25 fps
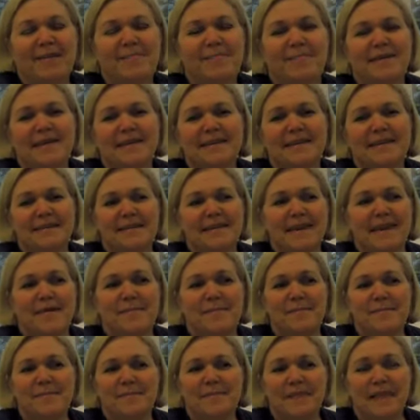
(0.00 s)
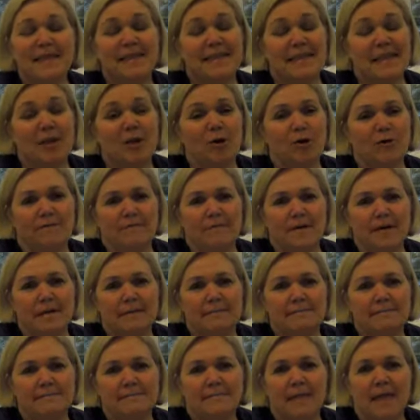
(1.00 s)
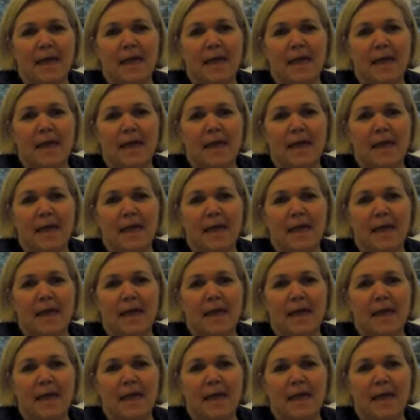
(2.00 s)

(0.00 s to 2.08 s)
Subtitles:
but it's a lot of fun.